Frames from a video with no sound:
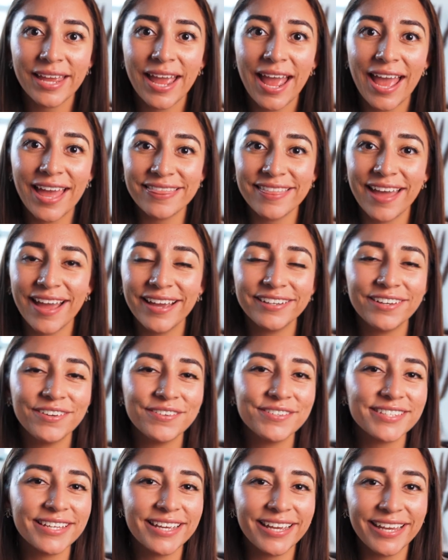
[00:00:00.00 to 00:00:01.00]
And that
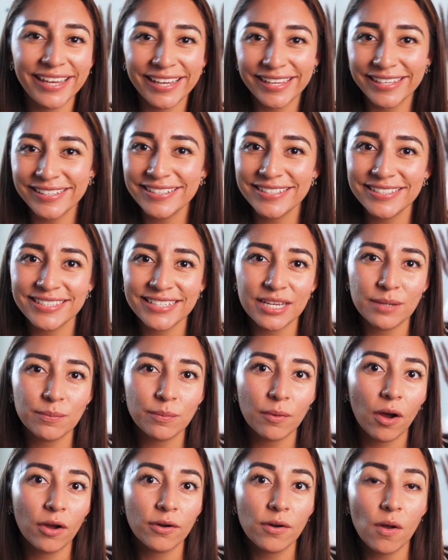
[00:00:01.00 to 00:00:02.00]
goes in deep
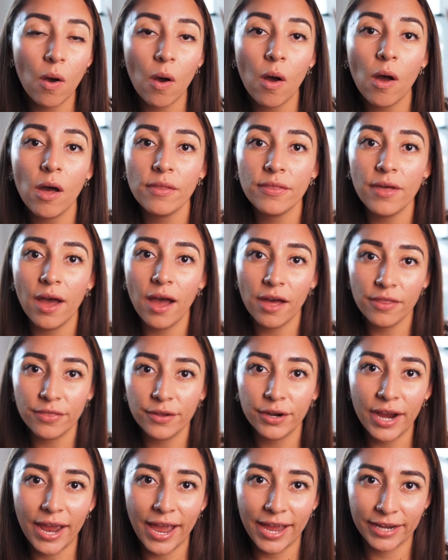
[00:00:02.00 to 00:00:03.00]
on all the
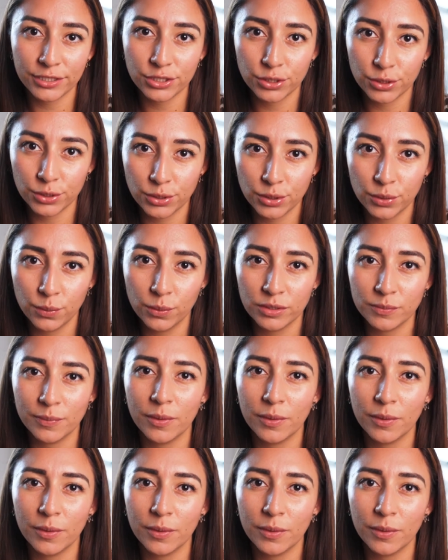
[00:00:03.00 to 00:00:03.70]
other extra tools.